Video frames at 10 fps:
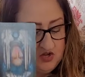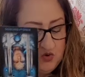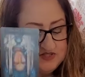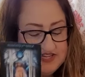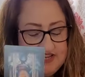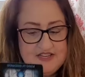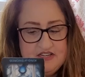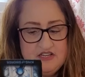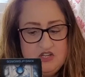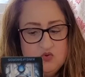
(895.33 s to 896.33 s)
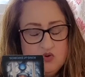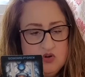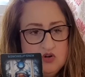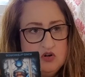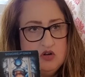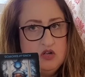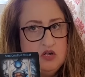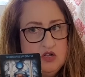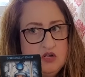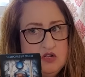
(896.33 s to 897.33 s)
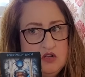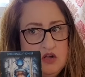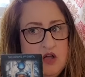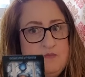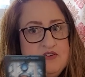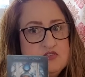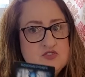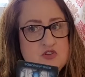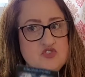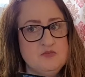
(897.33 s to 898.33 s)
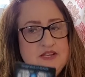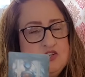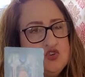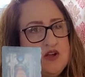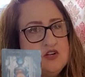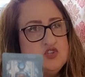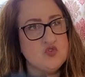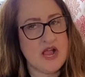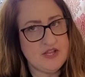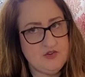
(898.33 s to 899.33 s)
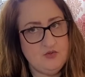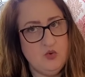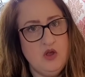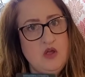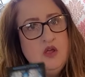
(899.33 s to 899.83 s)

who is in your up in your social media trying to track you